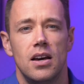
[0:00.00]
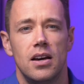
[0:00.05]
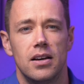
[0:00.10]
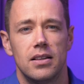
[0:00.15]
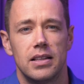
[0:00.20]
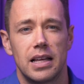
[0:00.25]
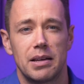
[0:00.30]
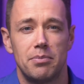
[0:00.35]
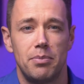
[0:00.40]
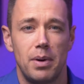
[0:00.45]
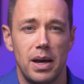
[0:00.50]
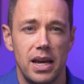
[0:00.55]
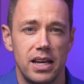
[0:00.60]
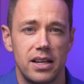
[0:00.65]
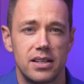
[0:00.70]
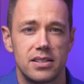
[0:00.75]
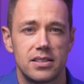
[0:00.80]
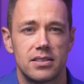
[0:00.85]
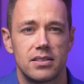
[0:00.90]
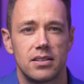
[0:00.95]
uh, like
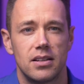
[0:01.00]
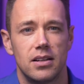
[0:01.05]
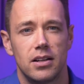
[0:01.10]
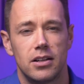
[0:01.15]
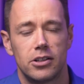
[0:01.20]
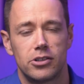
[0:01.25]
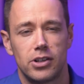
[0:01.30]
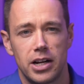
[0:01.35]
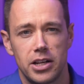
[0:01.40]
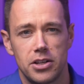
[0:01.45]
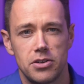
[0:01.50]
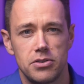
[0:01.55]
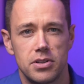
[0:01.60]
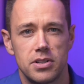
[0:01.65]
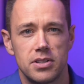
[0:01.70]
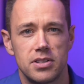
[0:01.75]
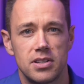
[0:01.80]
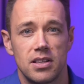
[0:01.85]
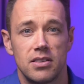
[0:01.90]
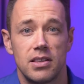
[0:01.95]
banks, uh, credit
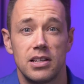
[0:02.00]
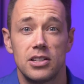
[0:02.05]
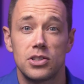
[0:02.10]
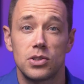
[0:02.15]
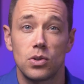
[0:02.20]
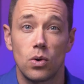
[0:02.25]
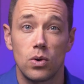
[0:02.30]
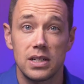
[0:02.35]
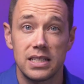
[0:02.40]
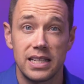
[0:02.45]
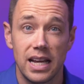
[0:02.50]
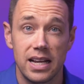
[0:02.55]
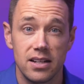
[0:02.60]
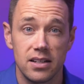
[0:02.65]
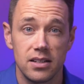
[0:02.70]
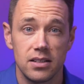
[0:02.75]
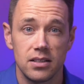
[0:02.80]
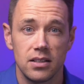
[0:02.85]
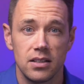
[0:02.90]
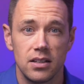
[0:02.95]
unions, they store
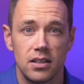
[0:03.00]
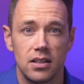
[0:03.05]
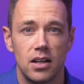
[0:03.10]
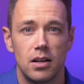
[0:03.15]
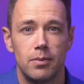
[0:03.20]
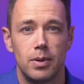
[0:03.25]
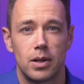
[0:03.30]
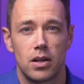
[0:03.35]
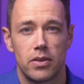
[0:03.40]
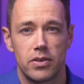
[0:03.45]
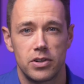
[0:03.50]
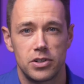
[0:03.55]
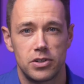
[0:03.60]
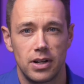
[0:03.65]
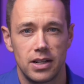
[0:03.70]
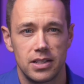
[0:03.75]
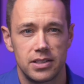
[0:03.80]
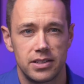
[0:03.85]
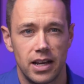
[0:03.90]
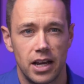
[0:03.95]
data about all their
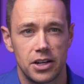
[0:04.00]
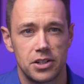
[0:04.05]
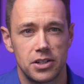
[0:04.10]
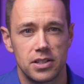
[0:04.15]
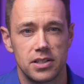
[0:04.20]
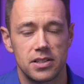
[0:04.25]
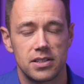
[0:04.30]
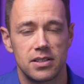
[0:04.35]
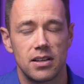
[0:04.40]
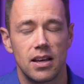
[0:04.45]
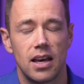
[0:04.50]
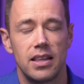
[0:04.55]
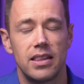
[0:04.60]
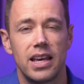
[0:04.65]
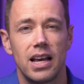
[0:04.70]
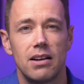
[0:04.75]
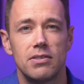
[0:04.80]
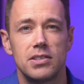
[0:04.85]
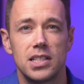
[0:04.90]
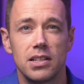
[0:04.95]
transactions and they
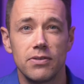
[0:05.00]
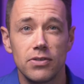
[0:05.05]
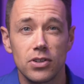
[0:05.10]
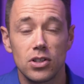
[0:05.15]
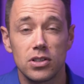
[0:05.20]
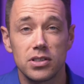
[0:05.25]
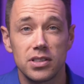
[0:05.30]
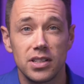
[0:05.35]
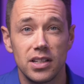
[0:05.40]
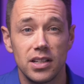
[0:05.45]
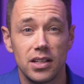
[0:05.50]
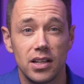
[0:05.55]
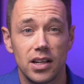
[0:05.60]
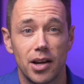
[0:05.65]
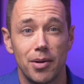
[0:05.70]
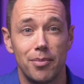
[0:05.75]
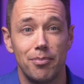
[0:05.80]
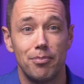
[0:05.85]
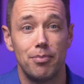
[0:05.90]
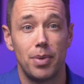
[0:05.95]
have difficulty
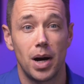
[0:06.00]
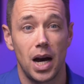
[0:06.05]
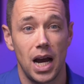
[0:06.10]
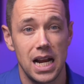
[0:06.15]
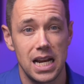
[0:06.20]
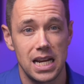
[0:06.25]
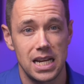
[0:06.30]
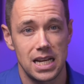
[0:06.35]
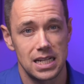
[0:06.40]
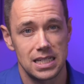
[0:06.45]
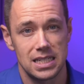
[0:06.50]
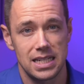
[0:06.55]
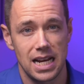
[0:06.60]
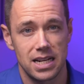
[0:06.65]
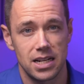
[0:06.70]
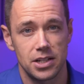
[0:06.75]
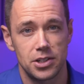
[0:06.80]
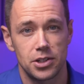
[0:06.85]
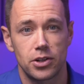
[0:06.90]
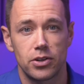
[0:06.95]
combining data to